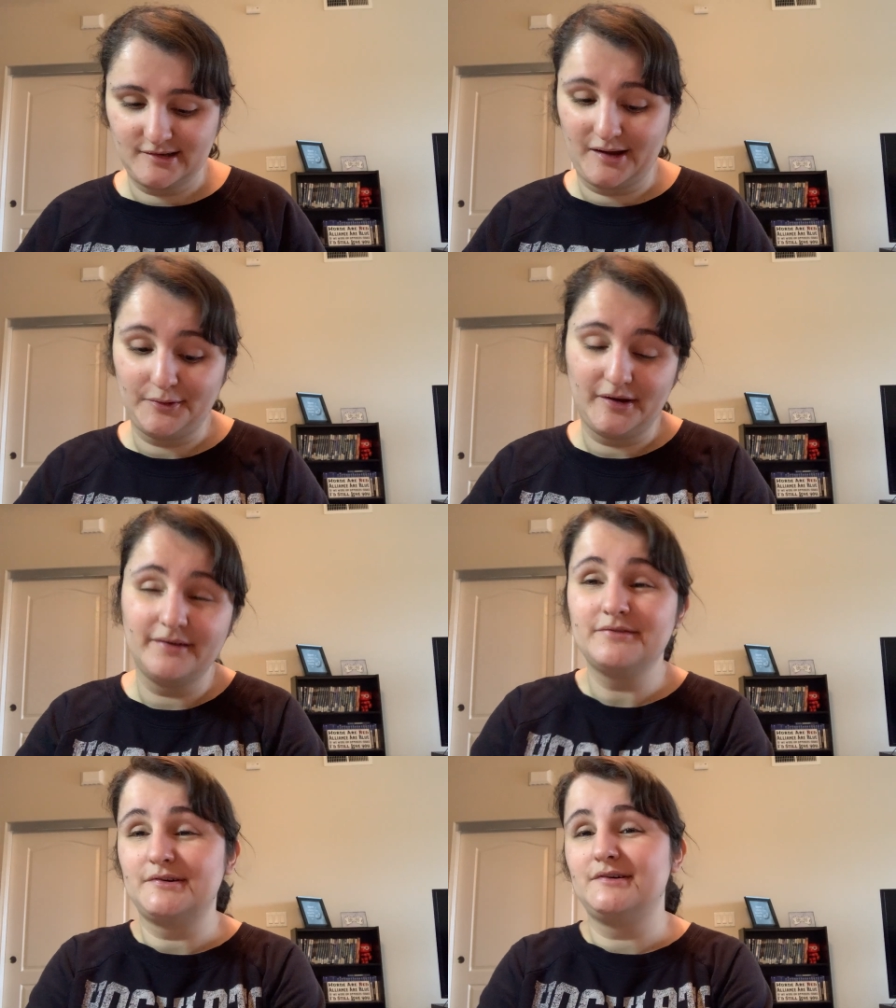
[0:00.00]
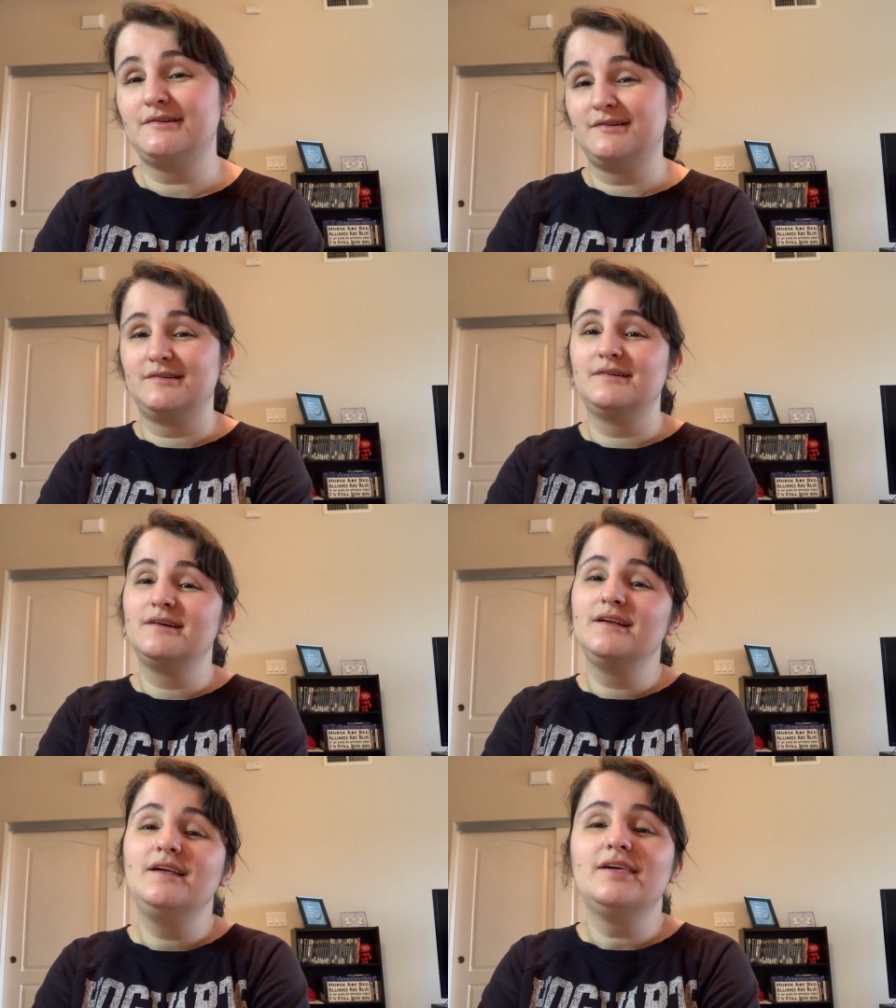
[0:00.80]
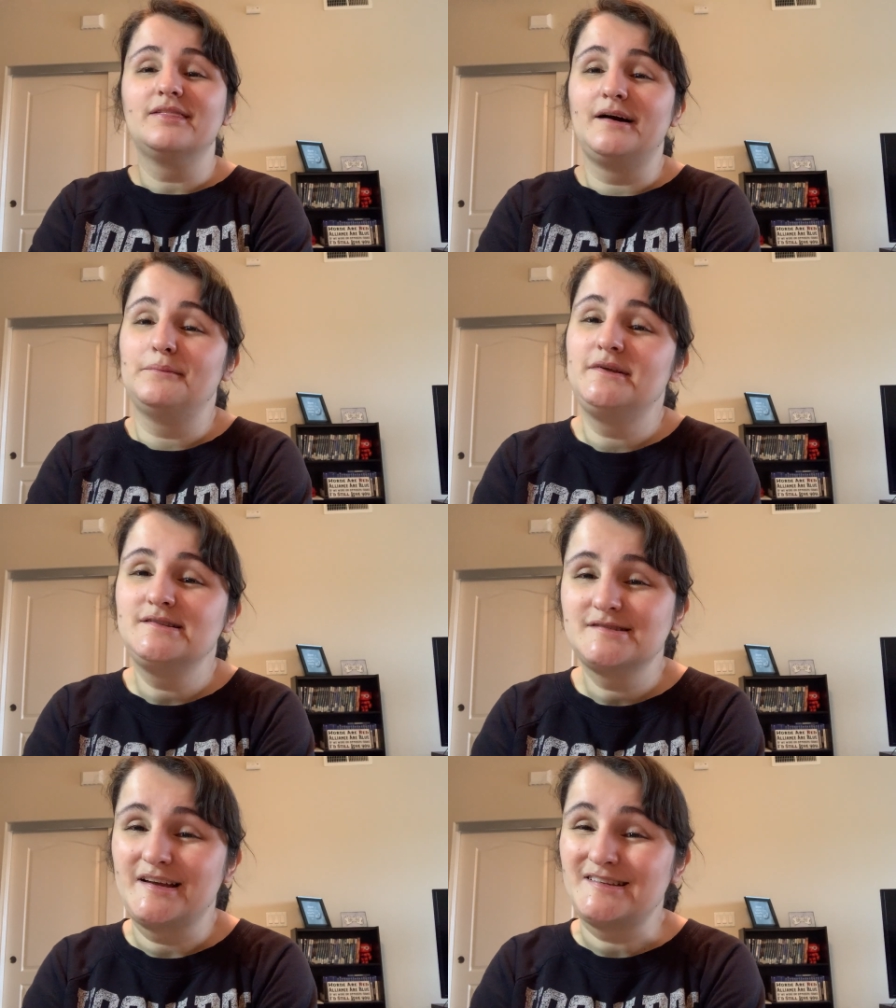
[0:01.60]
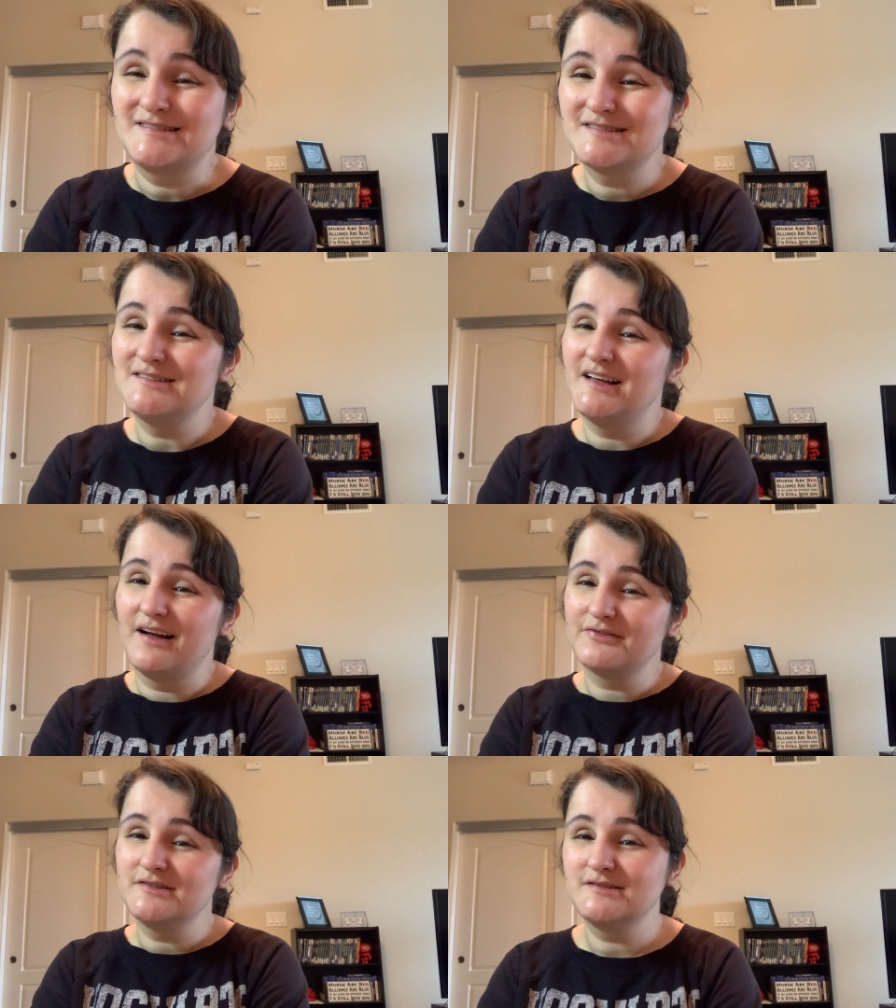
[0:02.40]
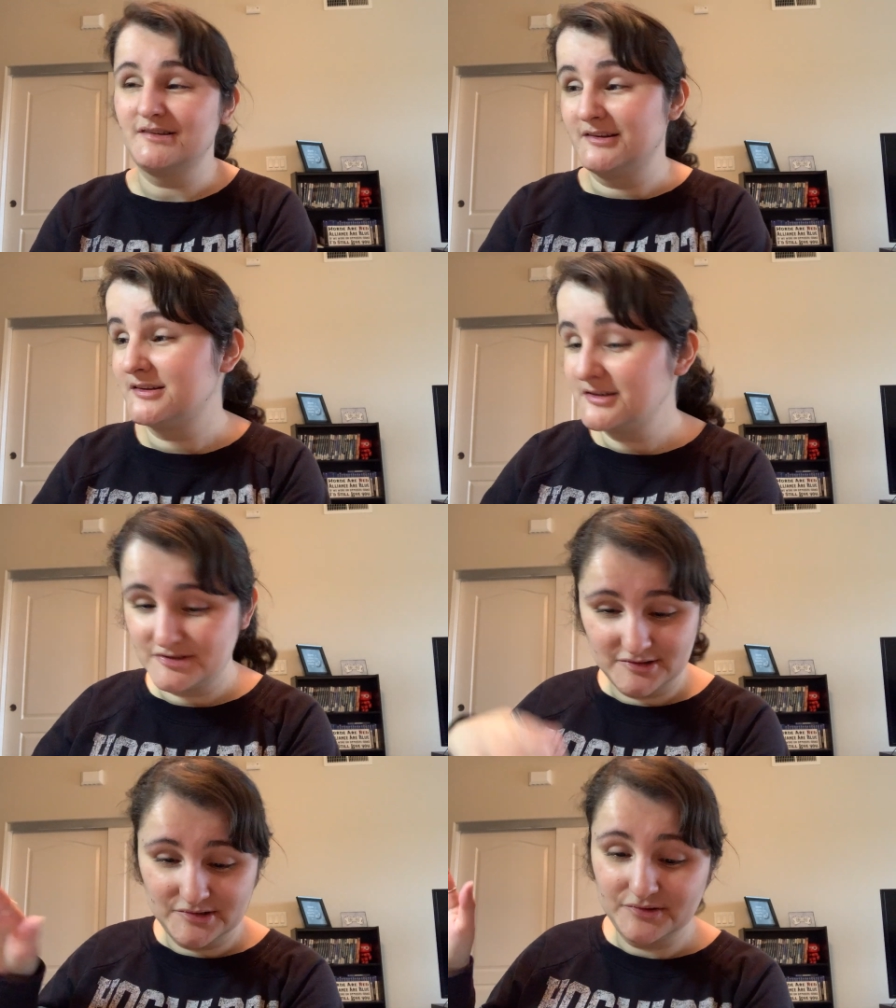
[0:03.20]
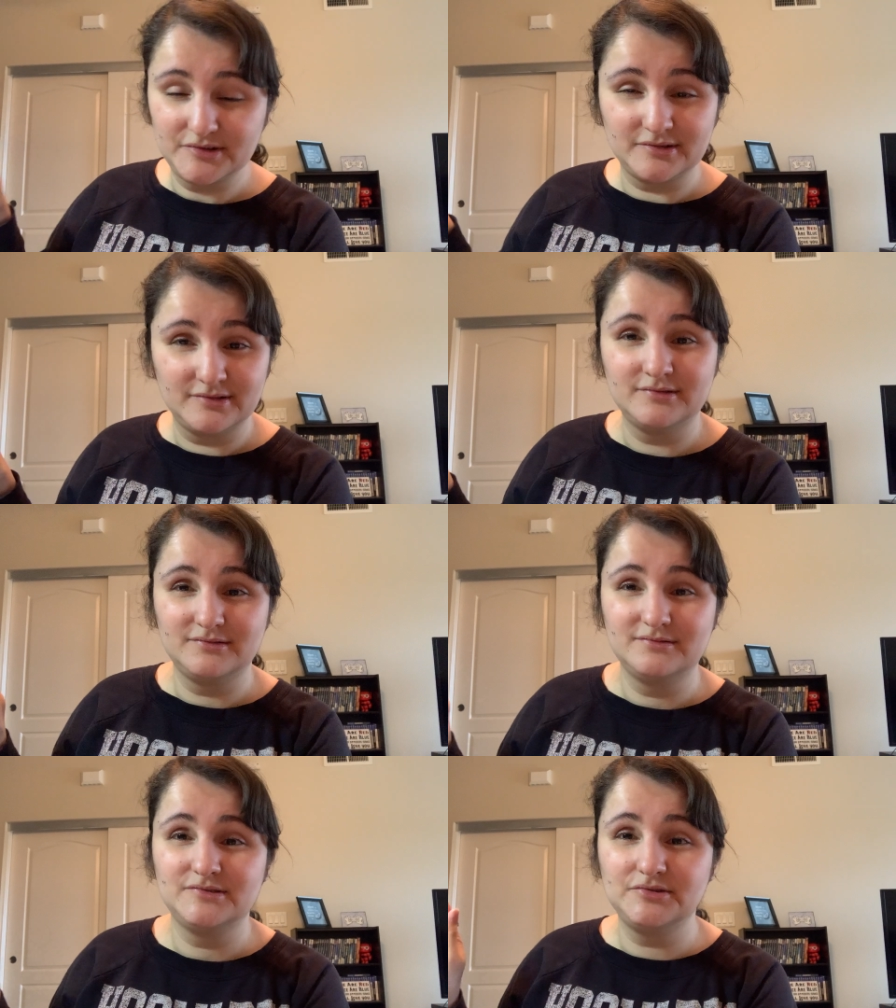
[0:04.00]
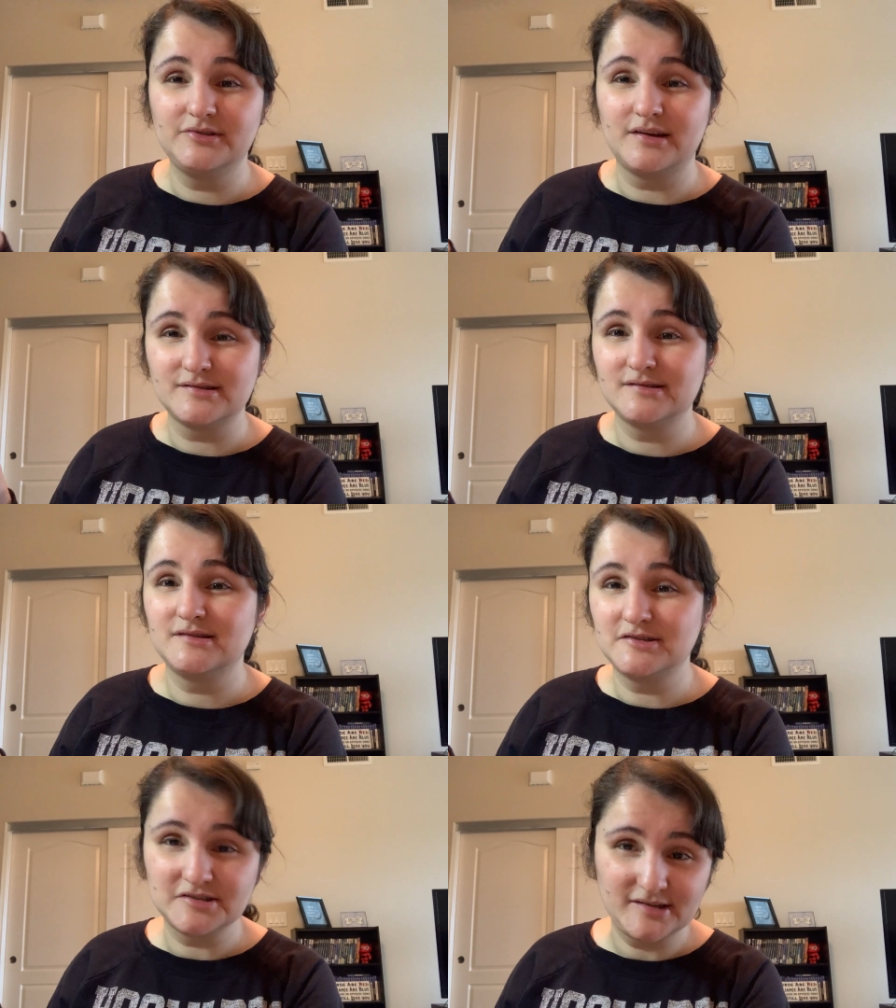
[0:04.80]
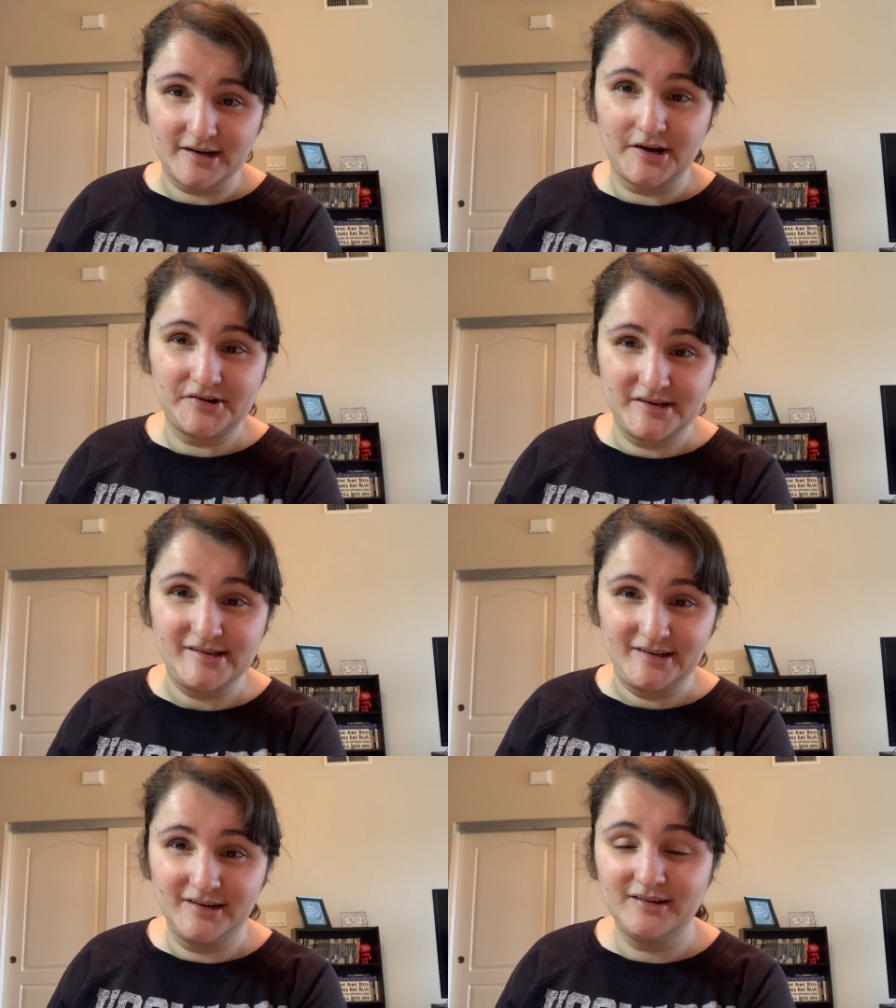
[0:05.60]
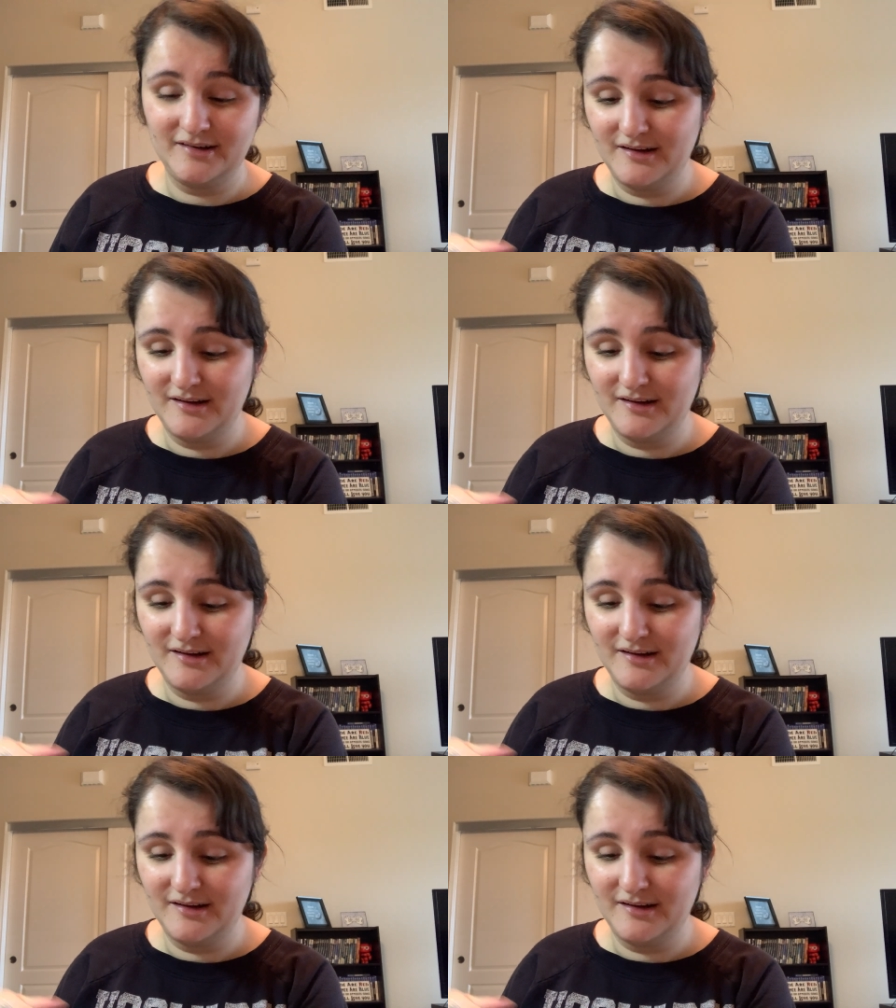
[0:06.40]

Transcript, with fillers: However, that means I still have to, in addition to the 2,000 stitches that I already did,